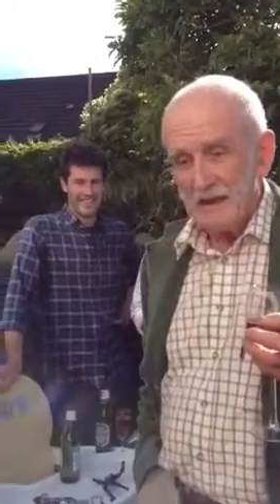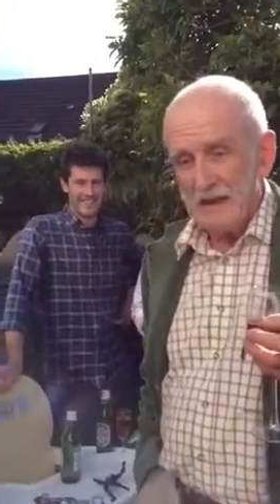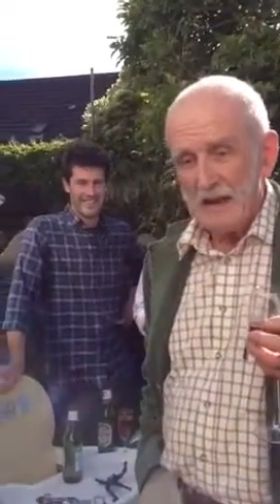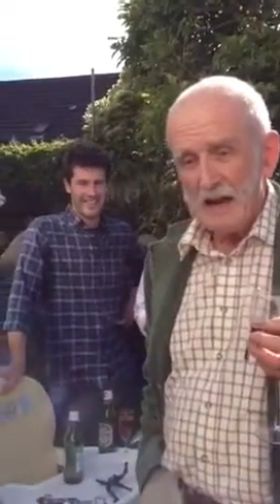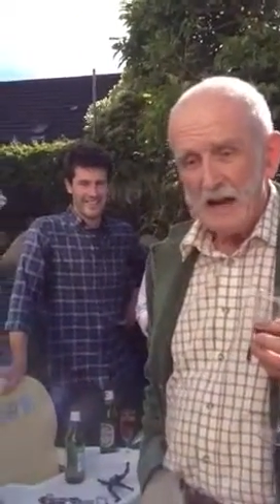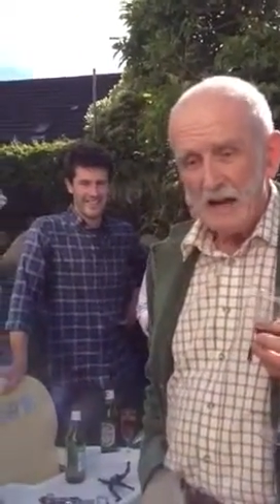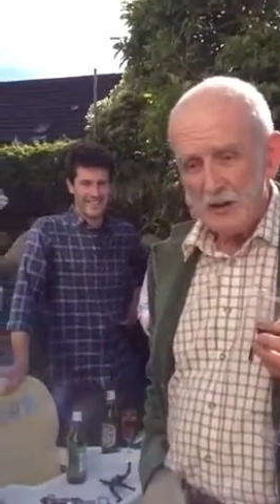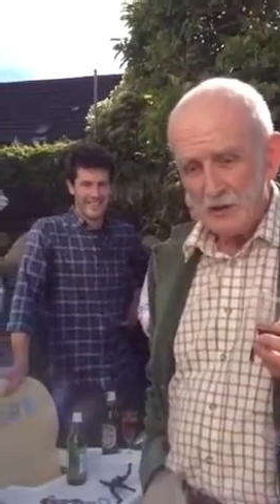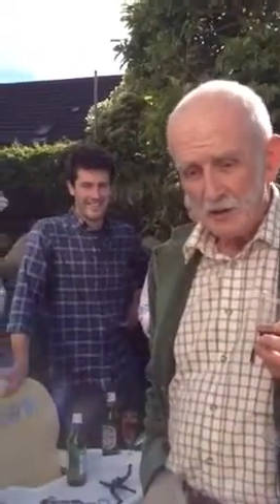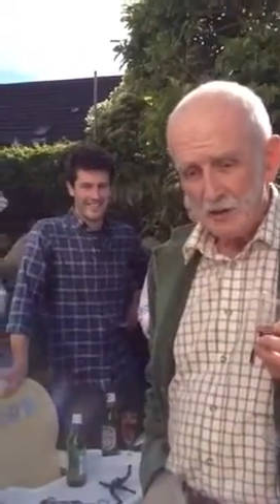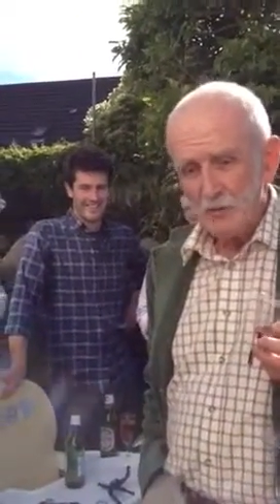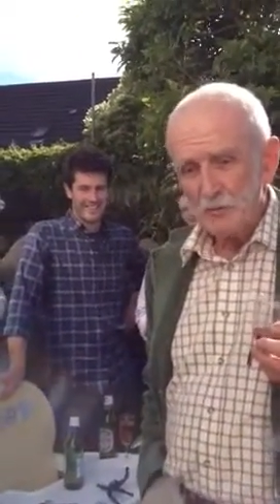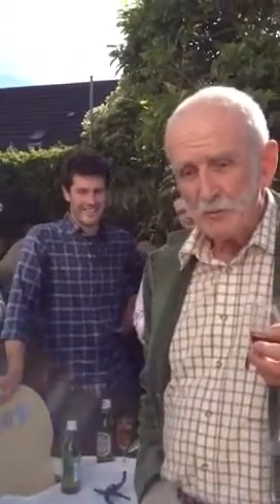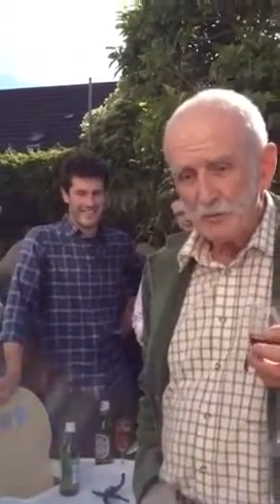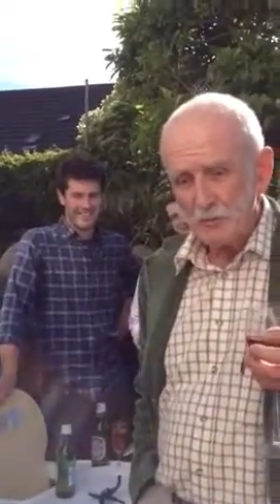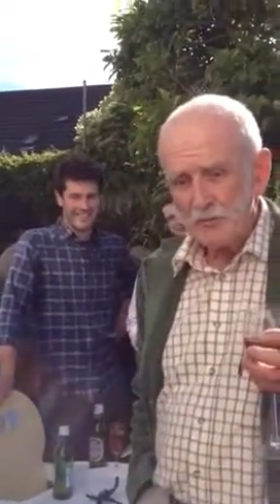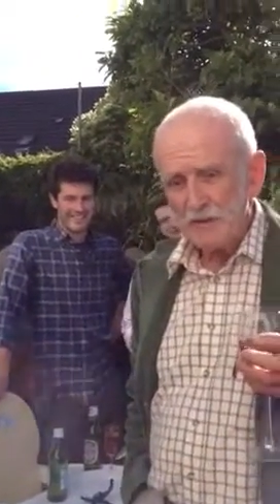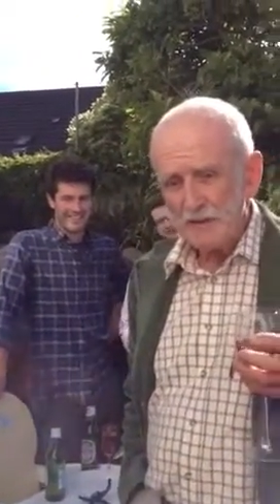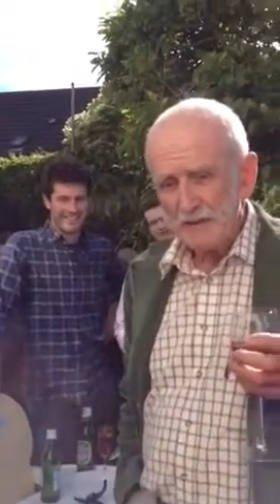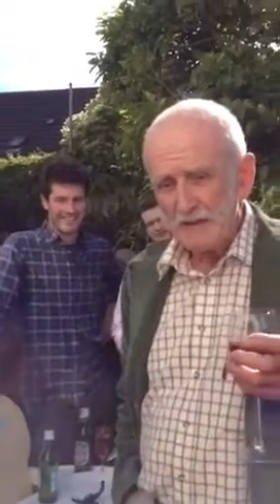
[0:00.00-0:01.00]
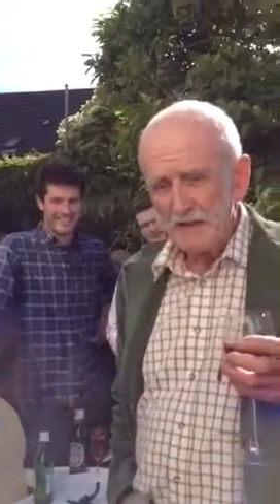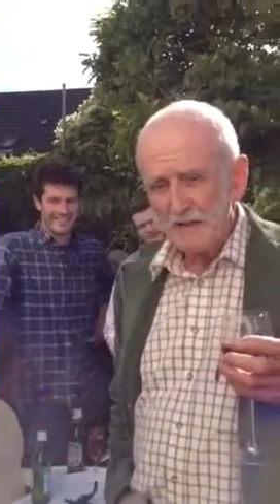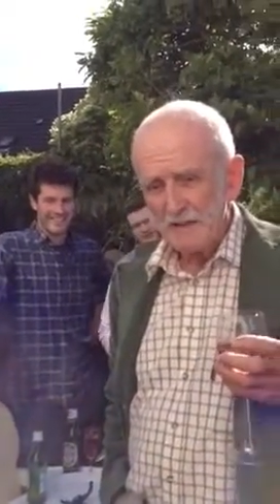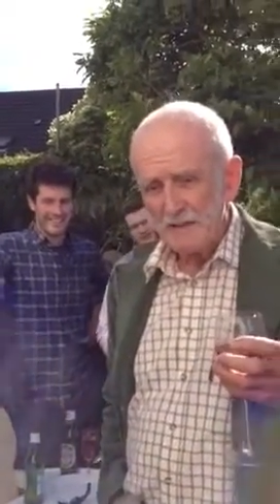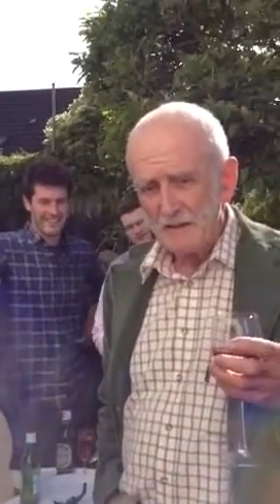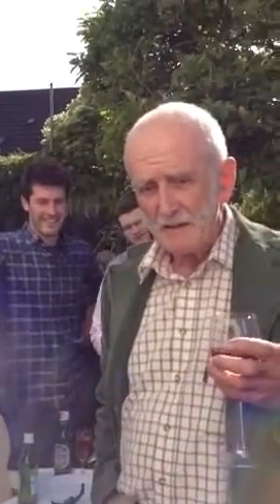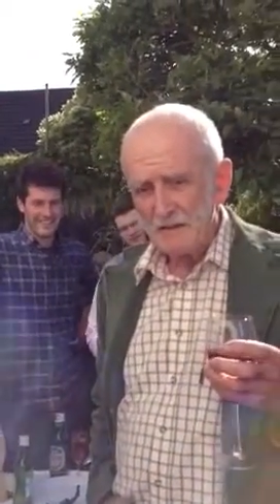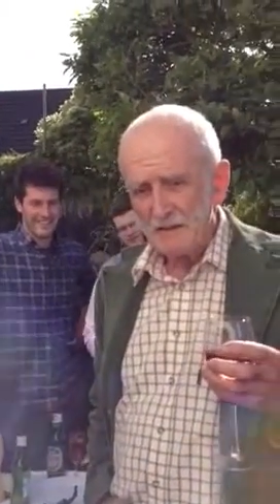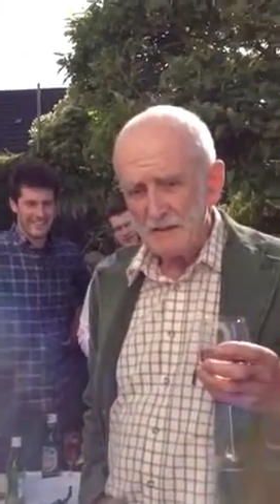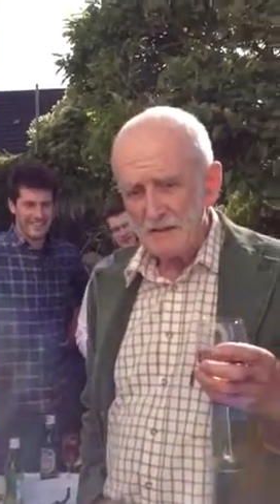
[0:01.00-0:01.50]
I do think
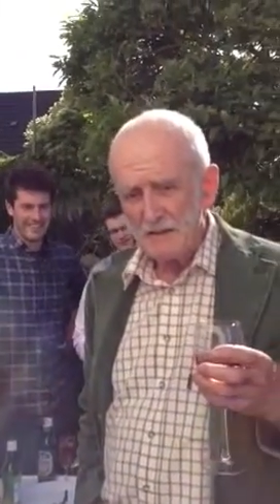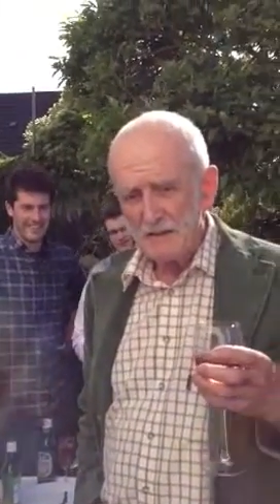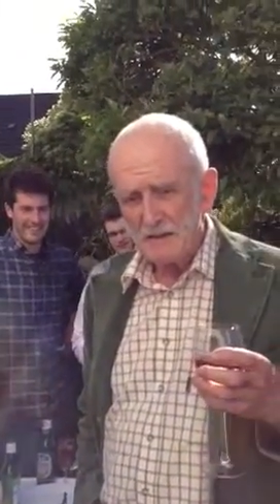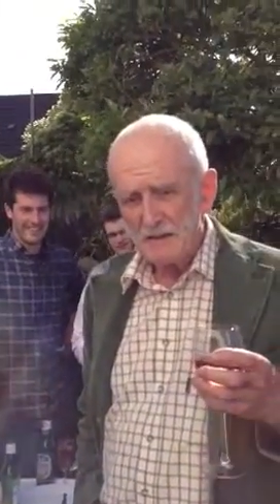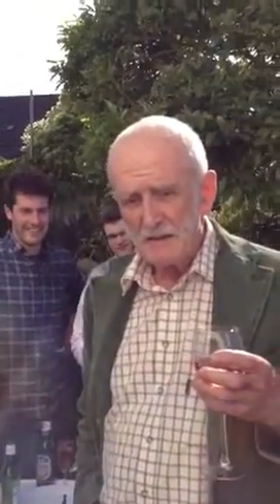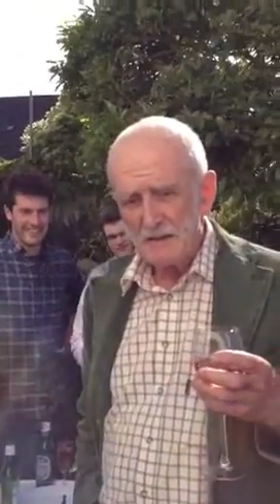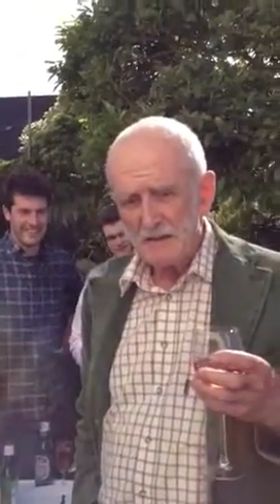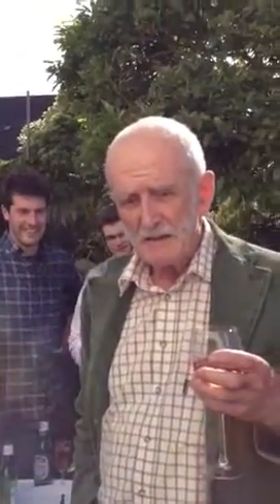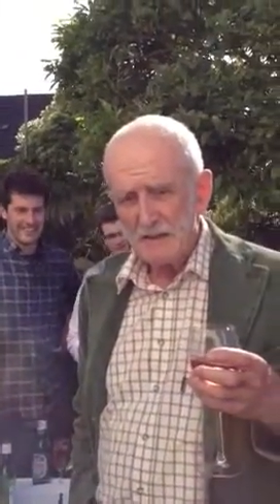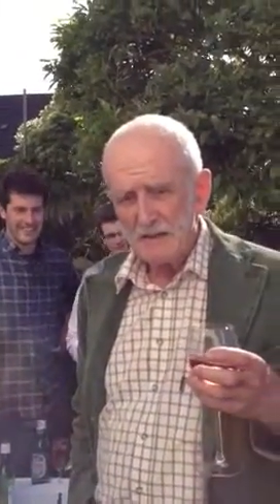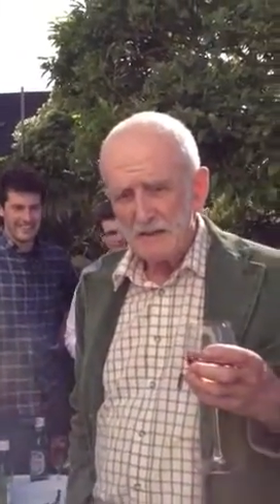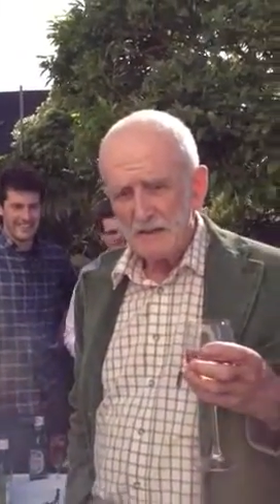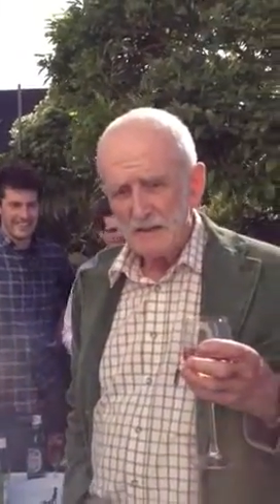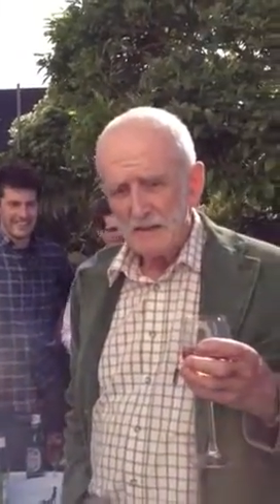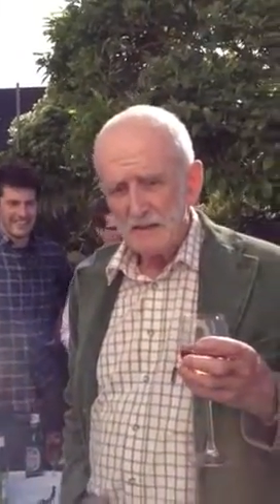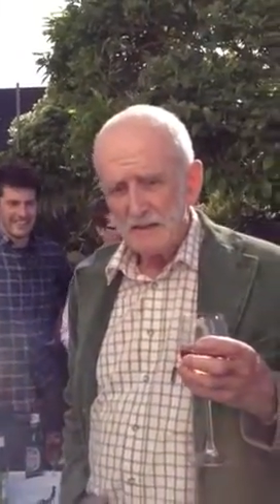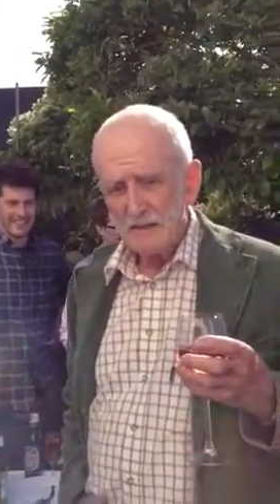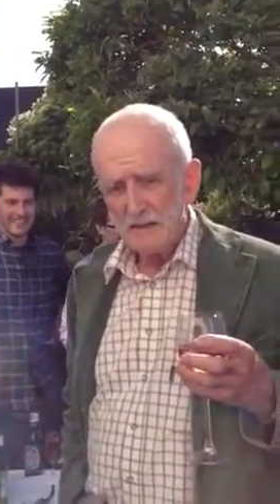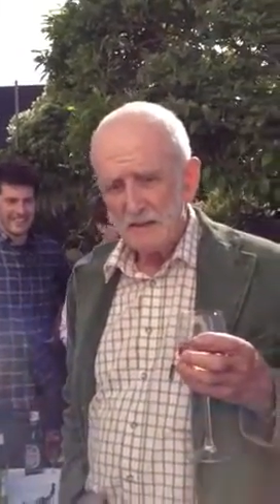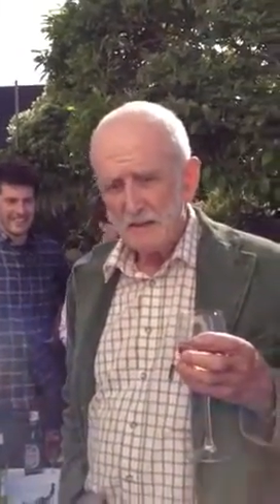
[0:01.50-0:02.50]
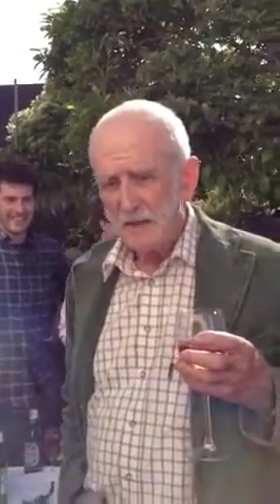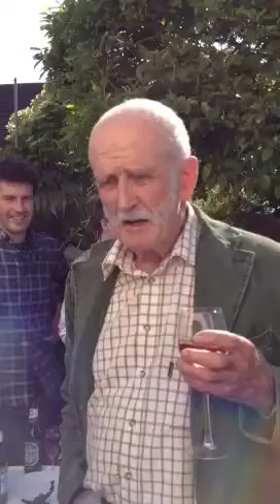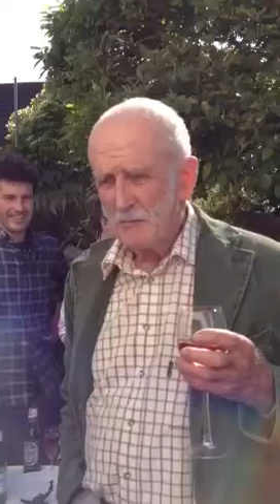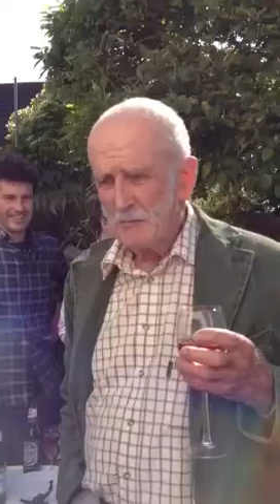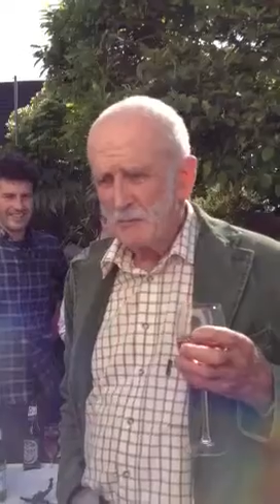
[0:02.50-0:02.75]
that young